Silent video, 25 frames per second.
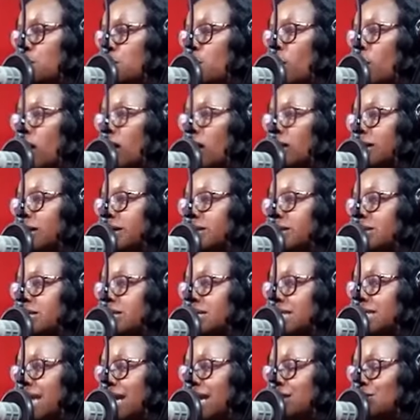who are in
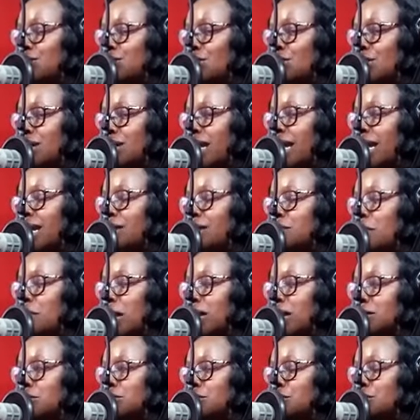detention in
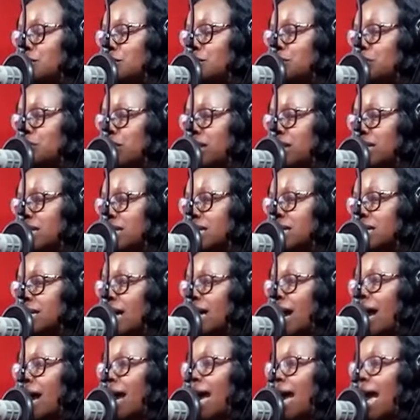Maiduguri Prison